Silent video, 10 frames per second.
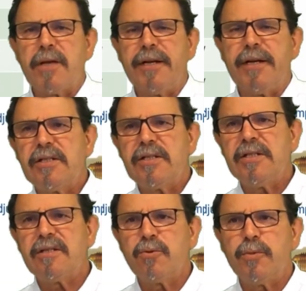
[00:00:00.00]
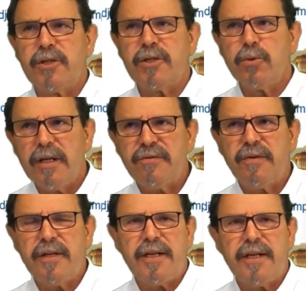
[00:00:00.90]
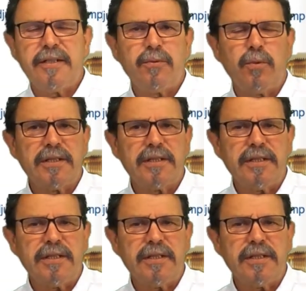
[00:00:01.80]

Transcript: heating systems we do have, and what